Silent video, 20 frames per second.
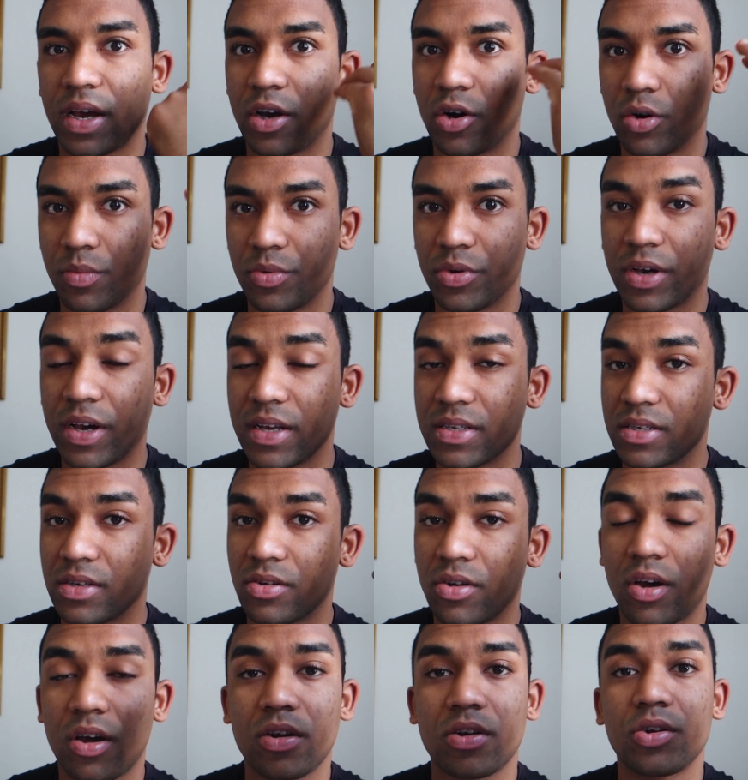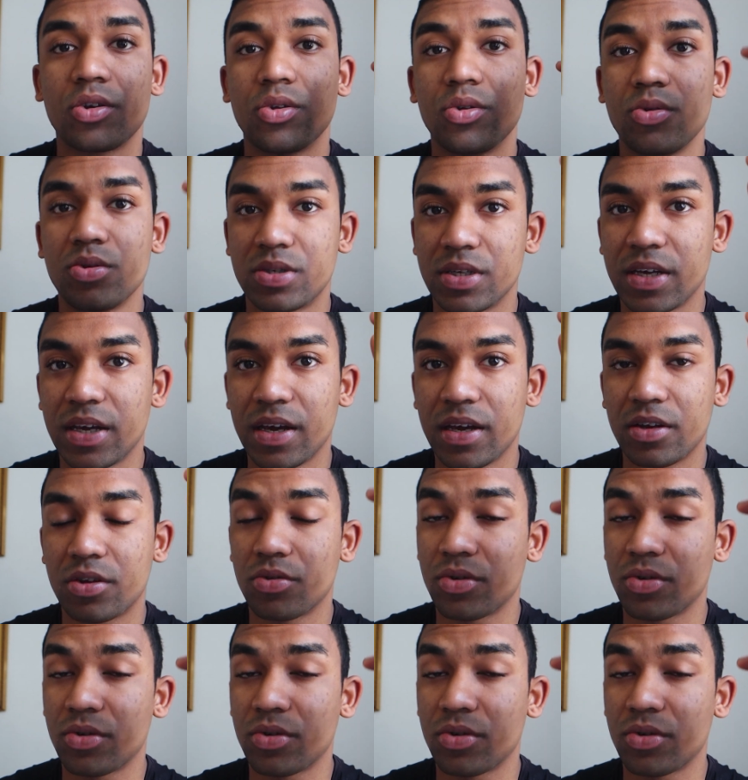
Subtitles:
I hope you guys are not losing it.